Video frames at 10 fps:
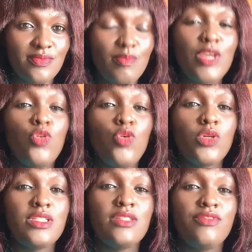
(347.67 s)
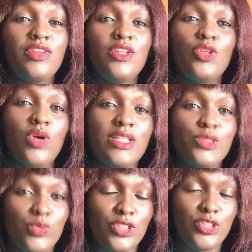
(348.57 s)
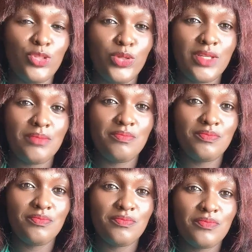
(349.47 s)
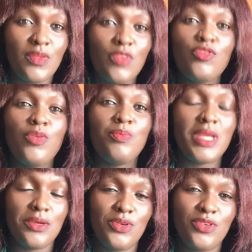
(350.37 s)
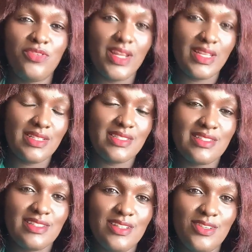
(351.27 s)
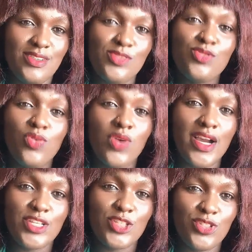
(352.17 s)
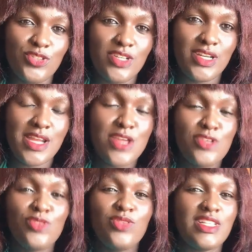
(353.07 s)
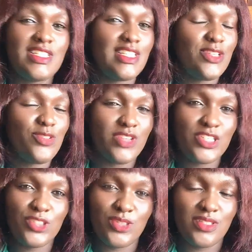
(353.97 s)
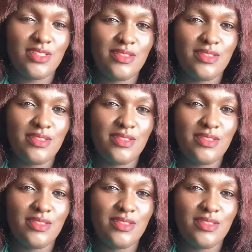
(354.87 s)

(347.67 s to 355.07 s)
May God fill your hearts with joy for being good fathers to our children, to the generation.